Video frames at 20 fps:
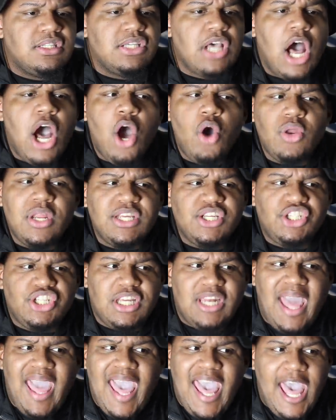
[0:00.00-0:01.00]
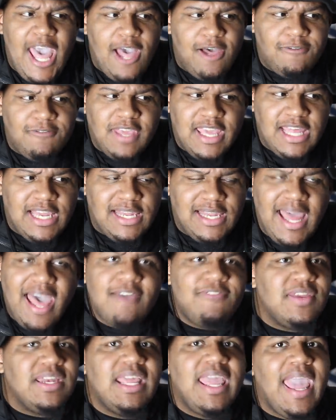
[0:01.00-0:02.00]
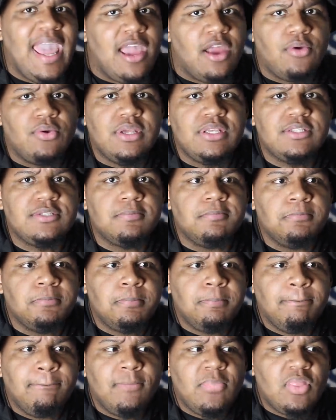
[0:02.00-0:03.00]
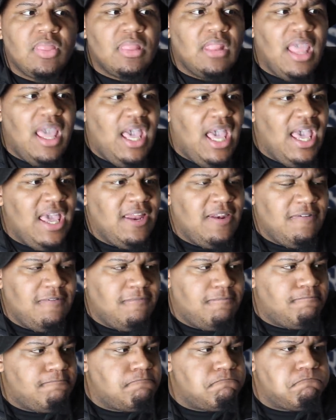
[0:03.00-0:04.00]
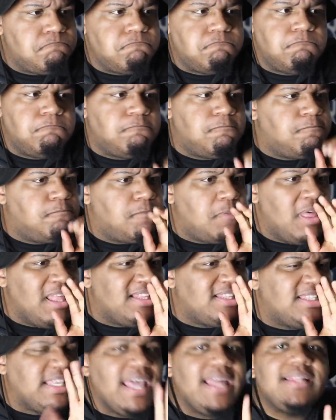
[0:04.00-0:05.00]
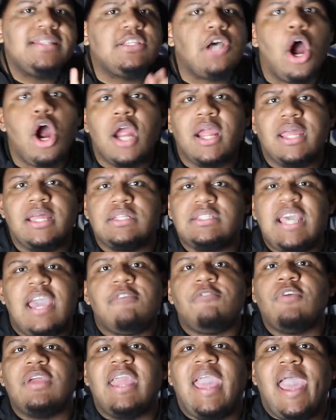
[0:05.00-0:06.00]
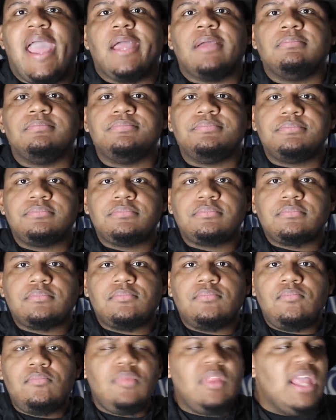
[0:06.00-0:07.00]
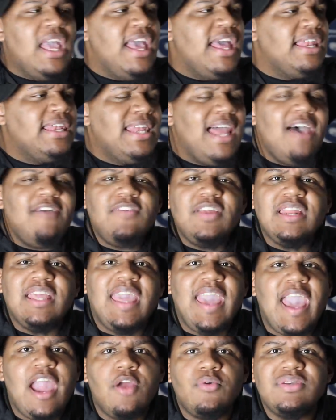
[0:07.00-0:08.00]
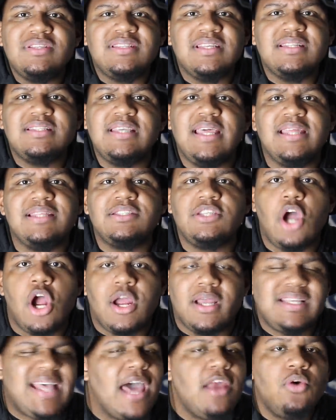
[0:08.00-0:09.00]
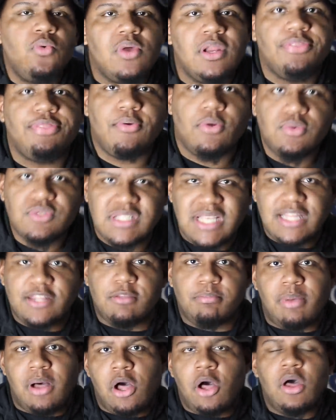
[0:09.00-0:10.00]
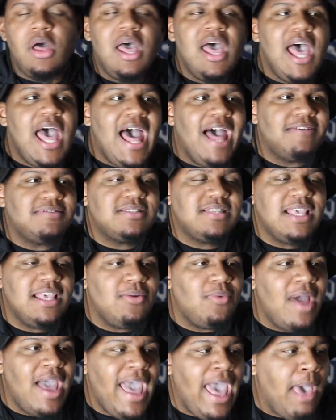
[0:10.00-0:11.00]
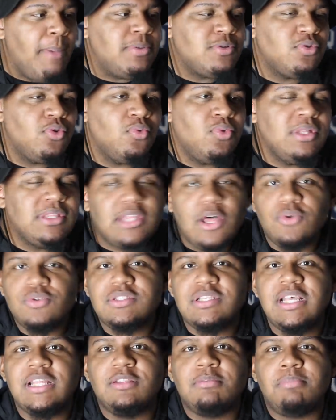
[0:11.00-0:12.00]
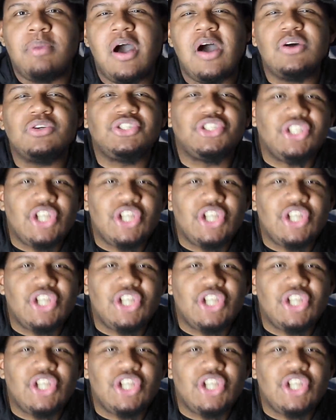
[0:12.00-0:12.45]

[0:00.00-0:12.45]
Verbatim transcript: Tony should have 11 carries and 10 targets every game. 11 carries and 10 targets. I don't want to throw Zeke the ball. I've seen what happens when we throw Zeke the ball.